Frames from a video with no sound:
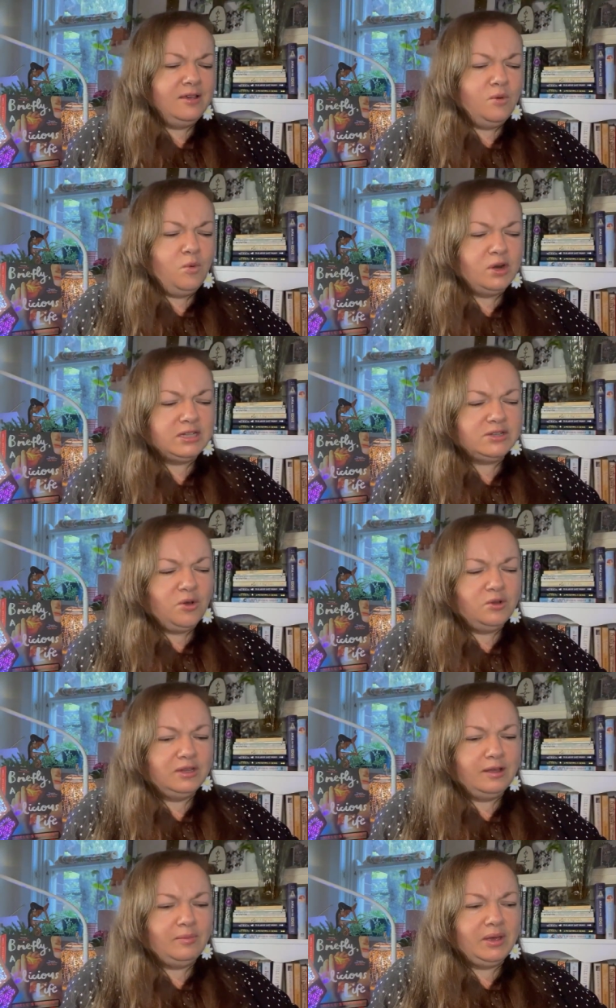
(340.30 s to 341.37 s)
what its call
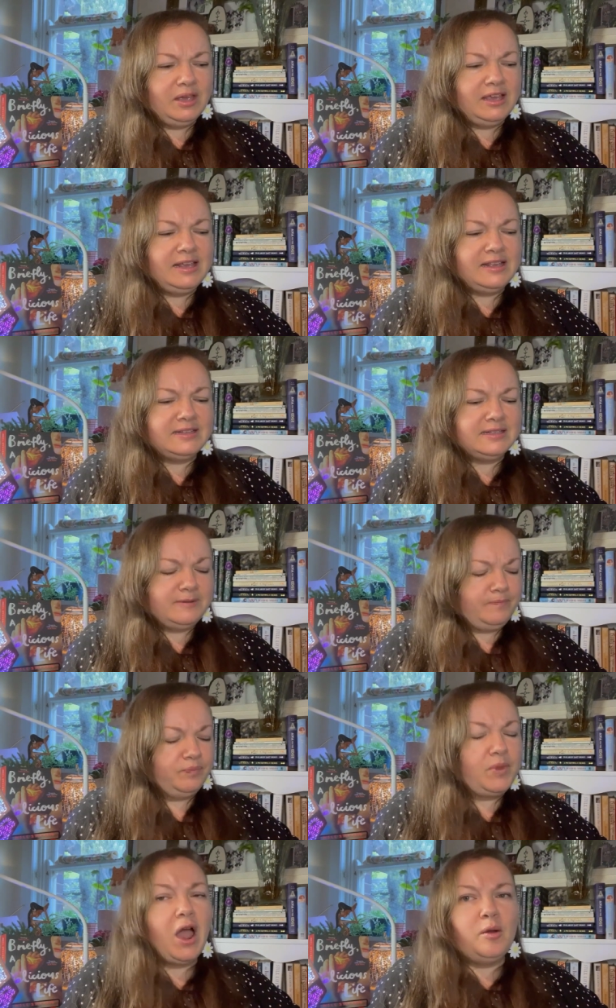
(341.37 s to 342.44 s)
number is.
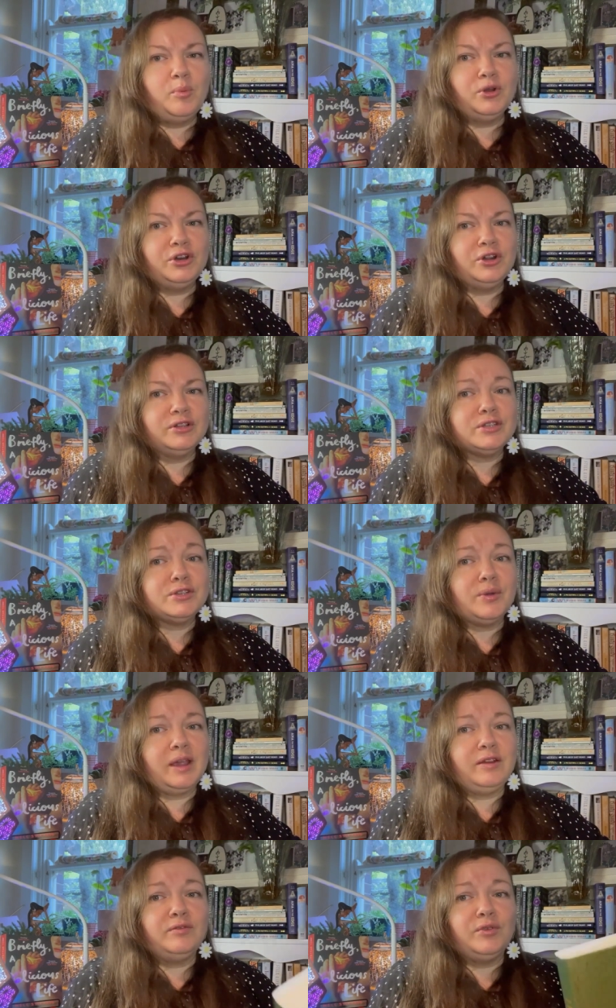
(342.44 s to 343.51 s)
I'll put it on the
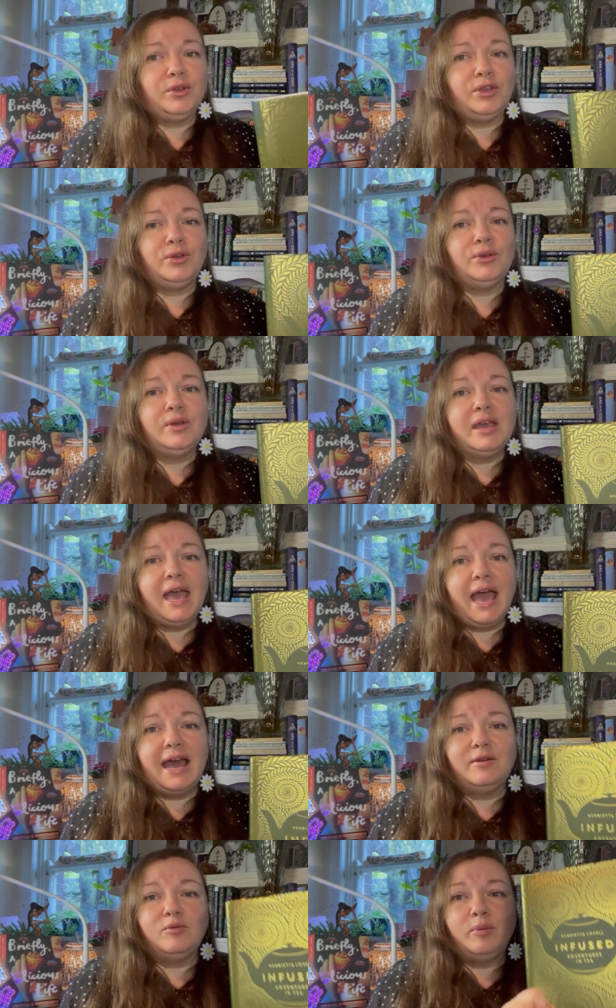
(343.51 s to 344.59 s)
screen for you
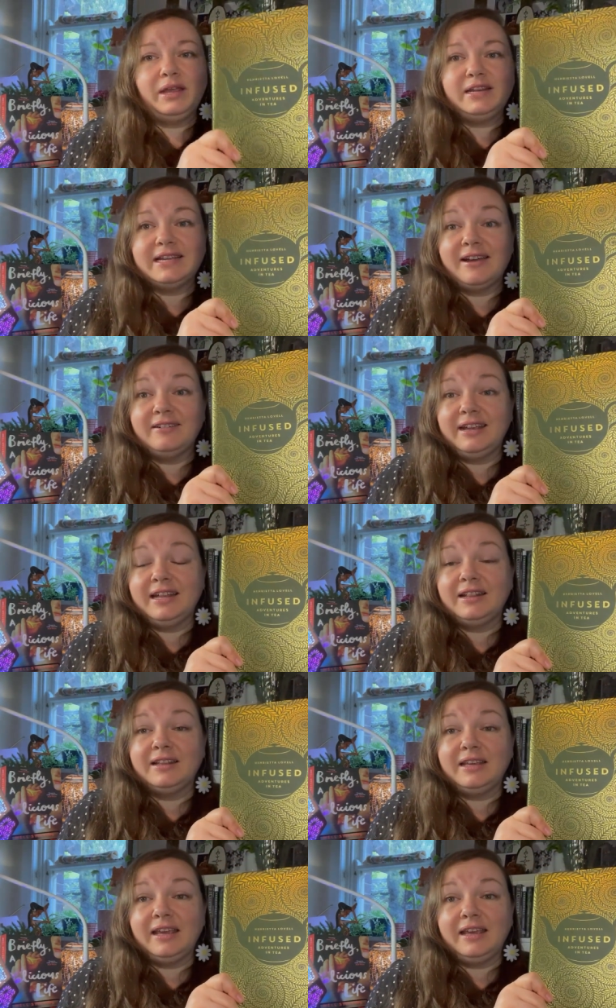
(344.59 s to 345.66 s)
and it will be down
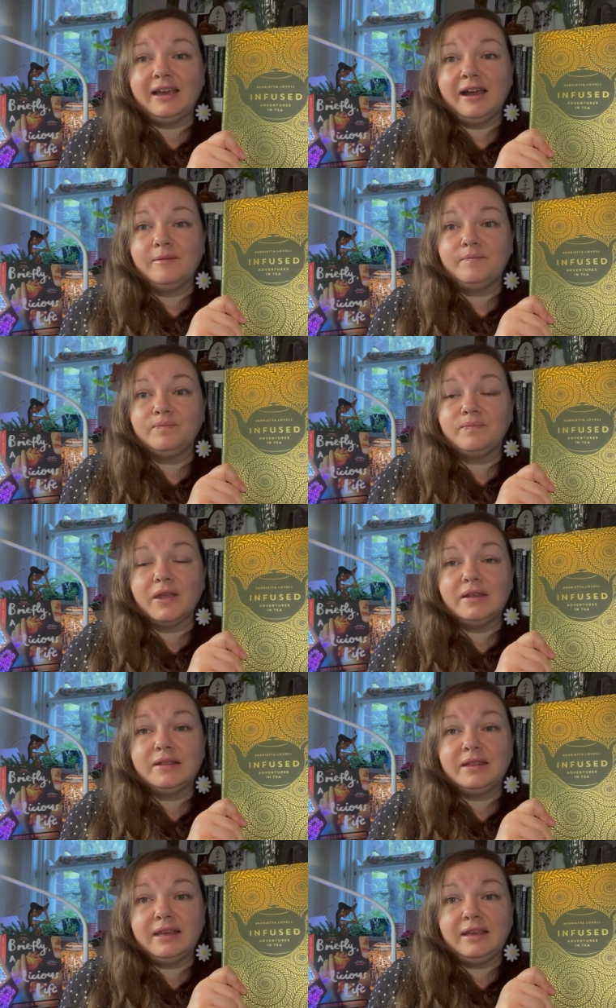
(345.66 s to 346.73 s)
in the um,
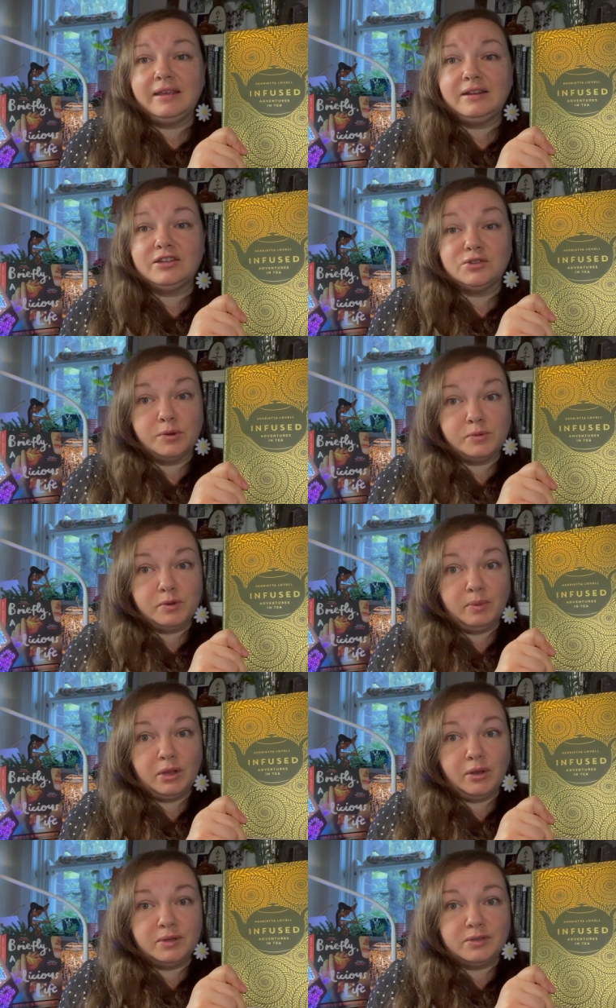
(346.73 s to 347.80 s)
the description
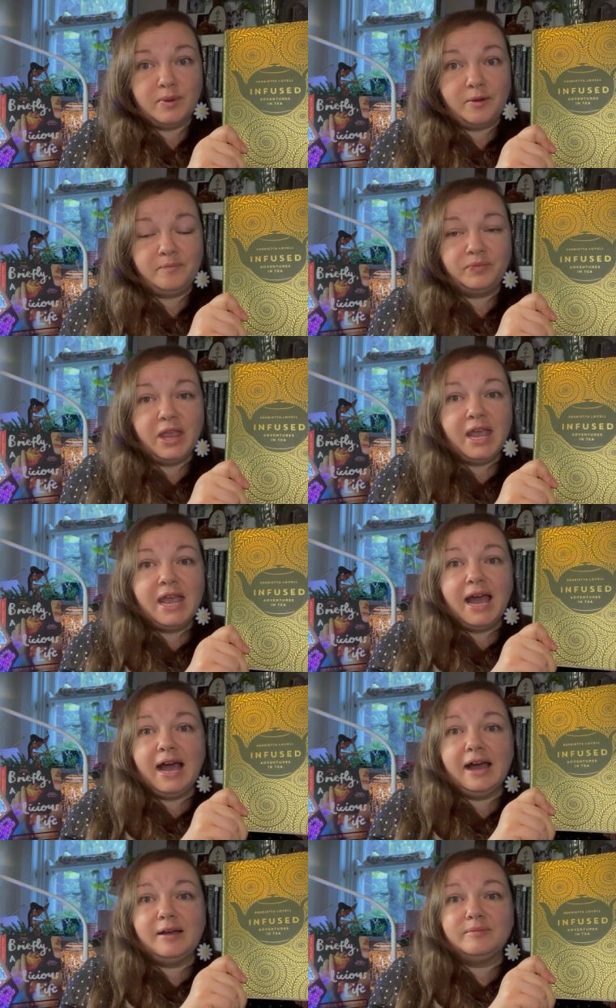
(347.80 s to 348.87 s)
below as well.
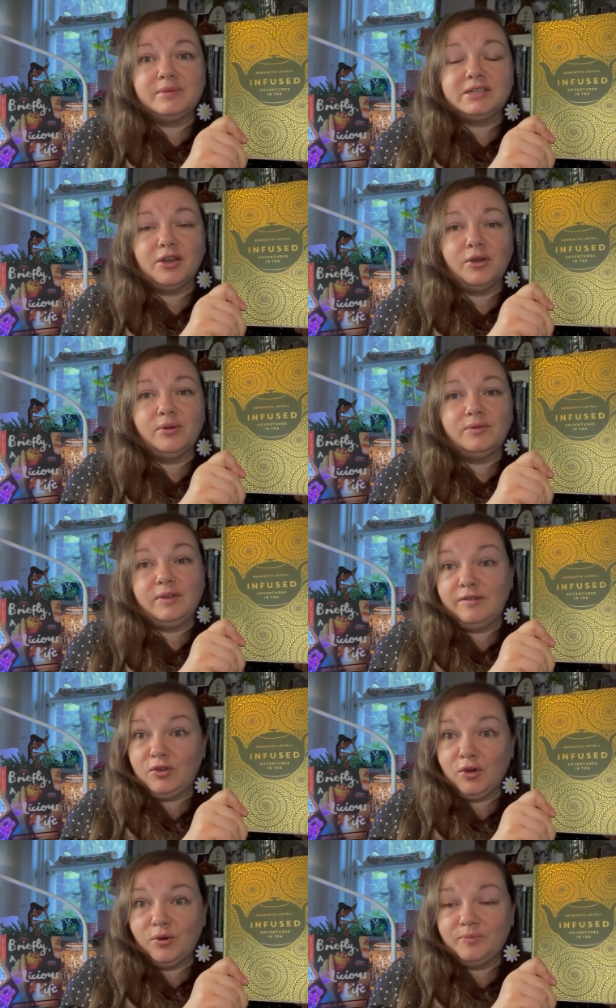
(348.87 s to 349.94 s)
Um, so
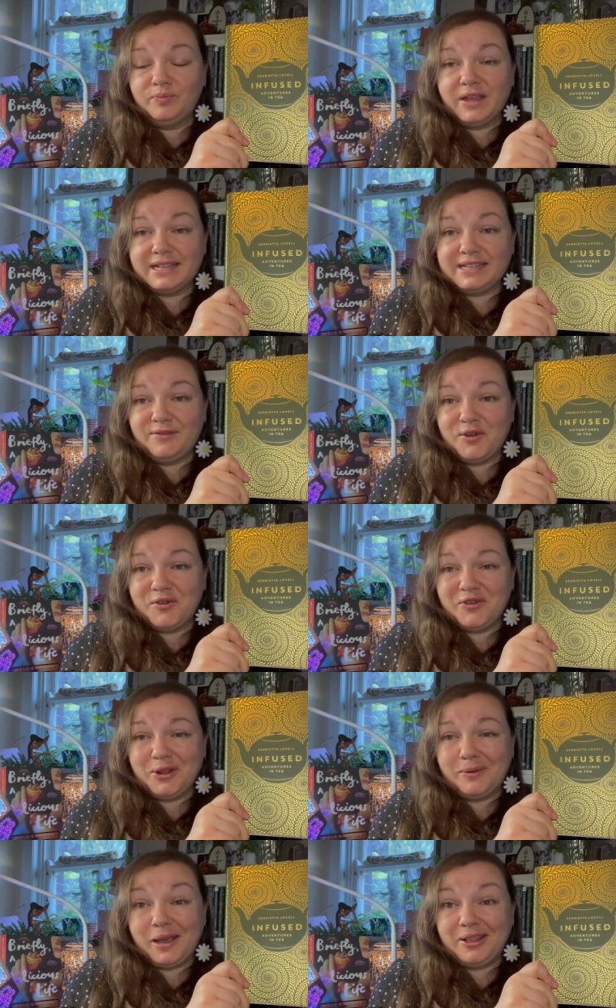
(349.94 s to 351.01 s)
if you're that's if you're
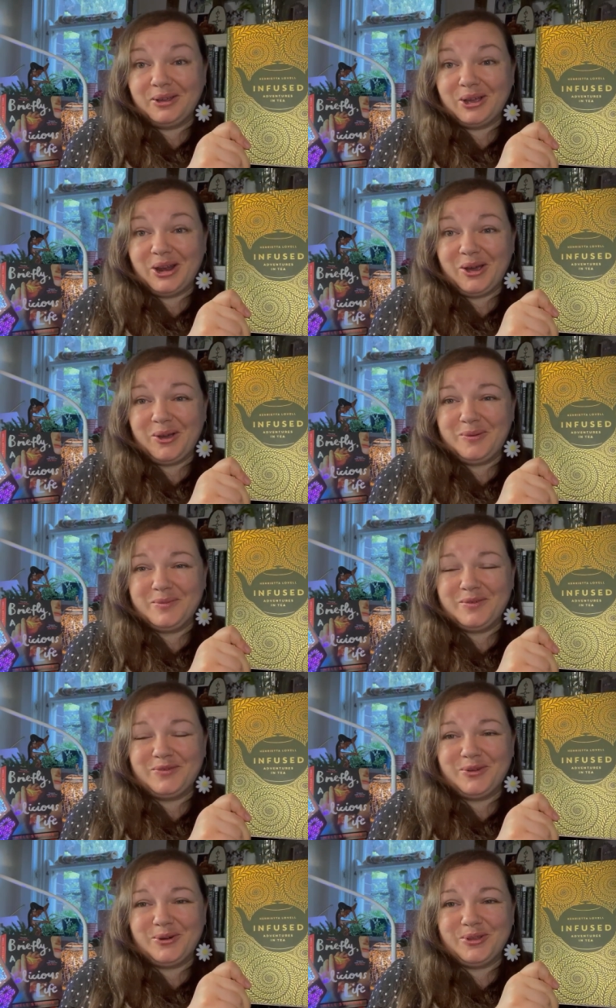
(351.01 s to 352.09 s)
following along at home
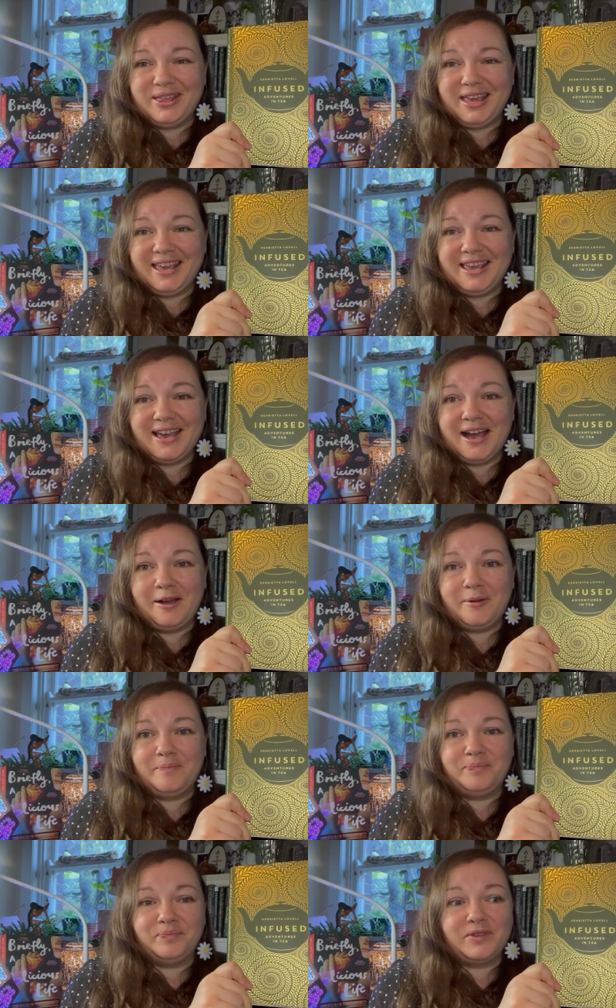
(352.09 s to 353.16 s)
for the
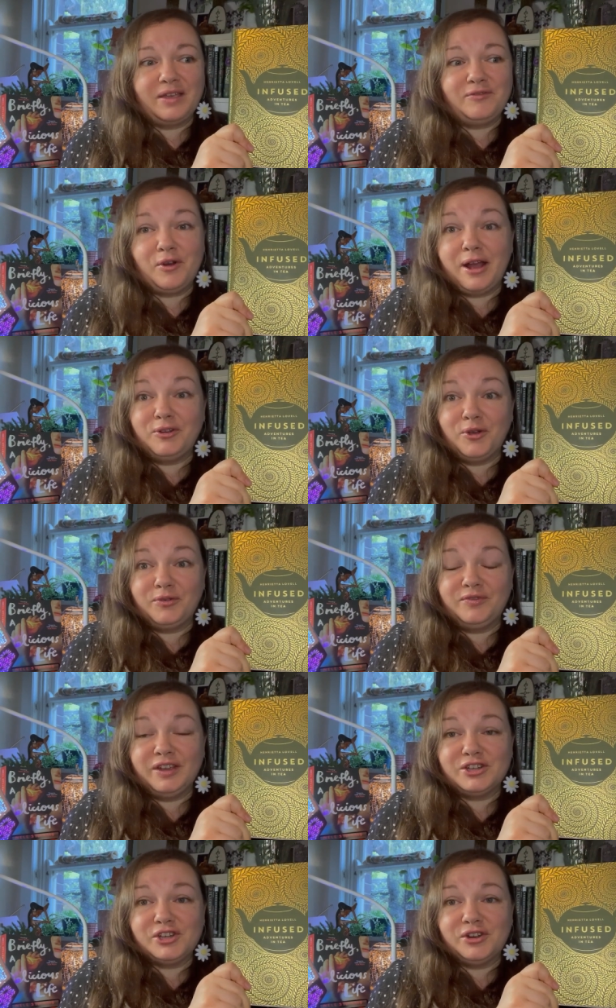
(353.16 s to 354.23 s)
um, for our
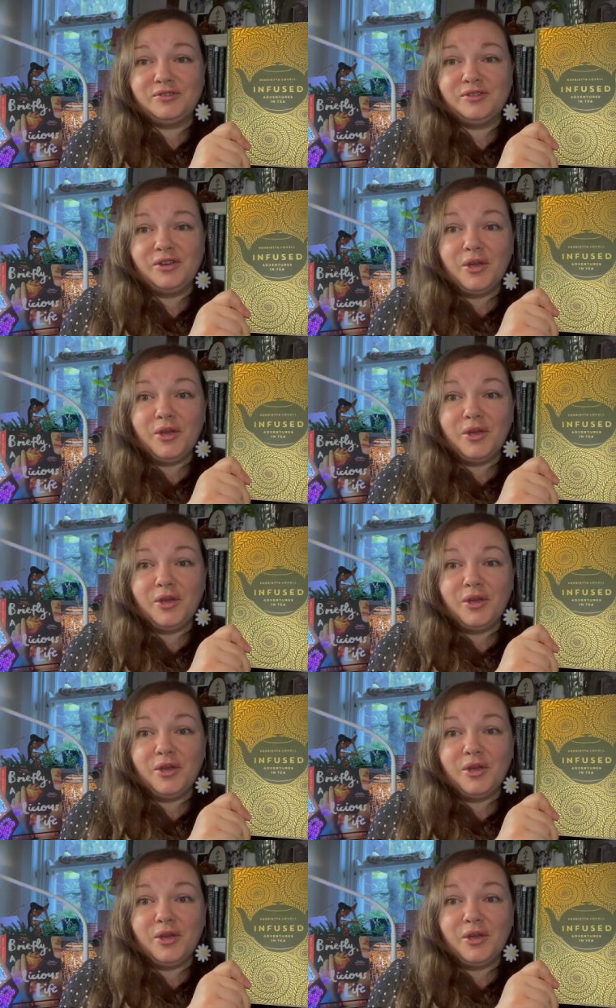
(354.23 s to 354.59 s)
nonfiction